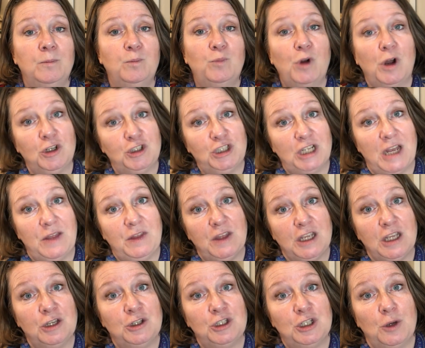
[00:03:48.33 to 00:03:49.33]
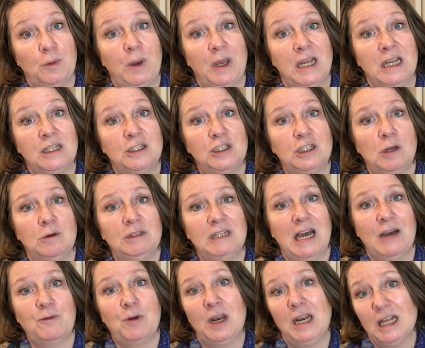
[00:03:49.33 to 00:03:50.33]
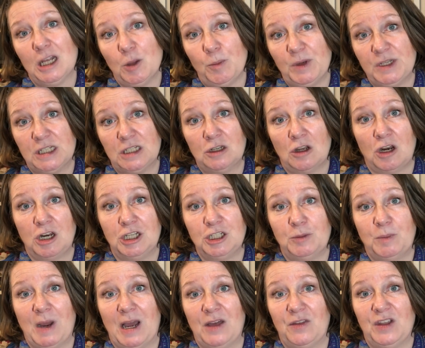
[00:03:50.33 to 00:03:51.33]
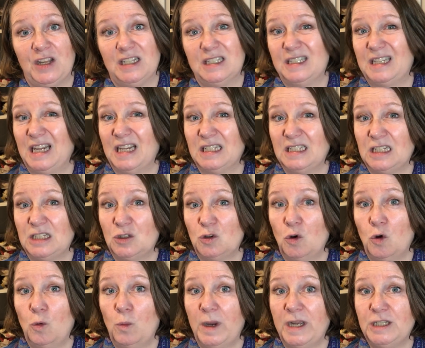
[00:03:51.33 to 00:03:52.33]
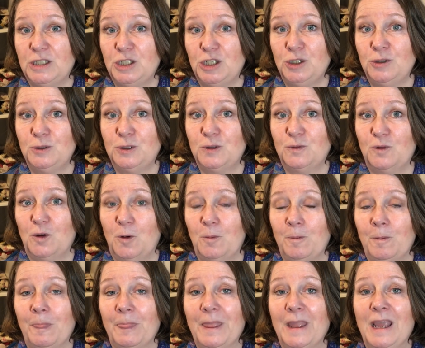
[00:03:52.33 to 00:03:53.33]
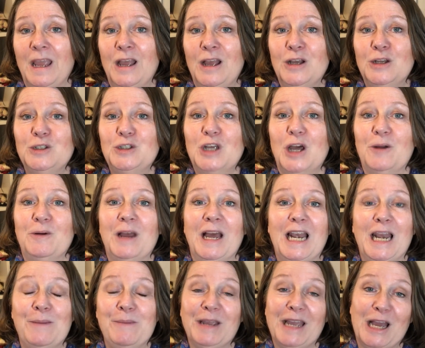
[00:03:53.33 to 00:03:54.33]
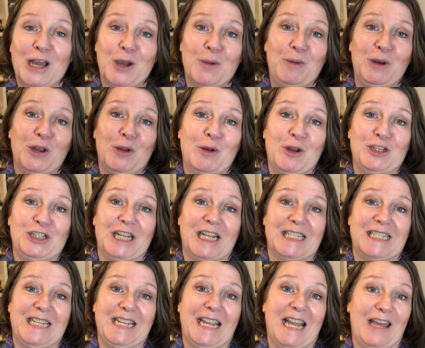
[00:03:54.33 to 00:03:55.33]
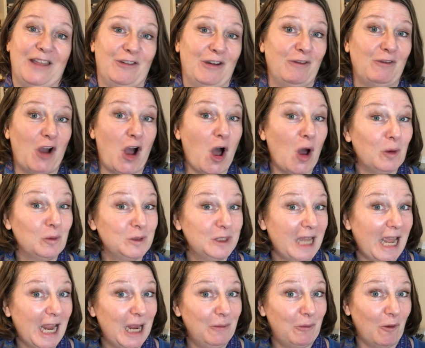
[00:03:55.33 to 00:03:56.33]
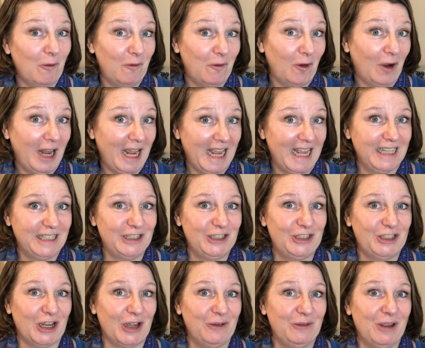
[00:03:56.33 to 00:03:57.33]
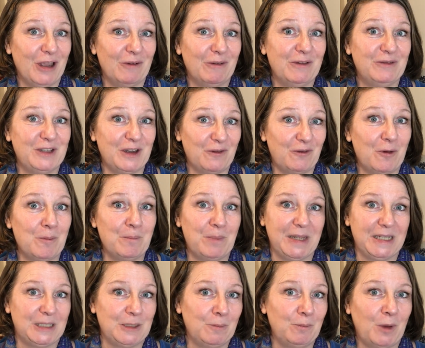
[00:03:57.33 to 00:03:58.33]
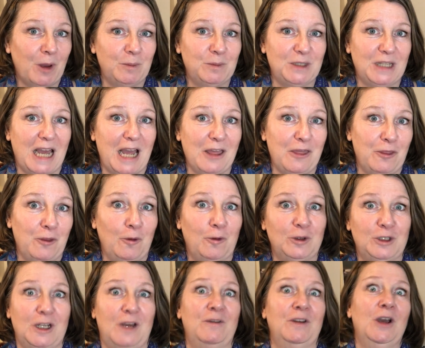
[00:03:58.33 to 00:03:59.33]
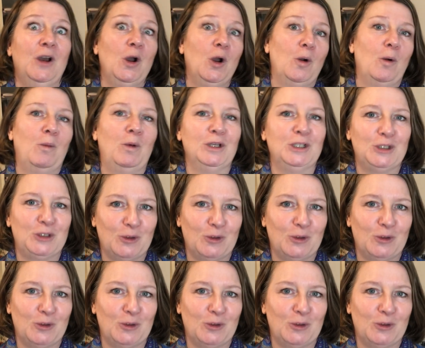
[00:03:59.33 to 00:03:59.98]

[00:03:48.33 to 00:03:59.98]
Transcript: project that you're doing, and so to have a little bit of knowledge about these things is always useful. So let me get a couple of projects together. I've got a whole table full here to show you of different bits and bobs that I thought of. Want to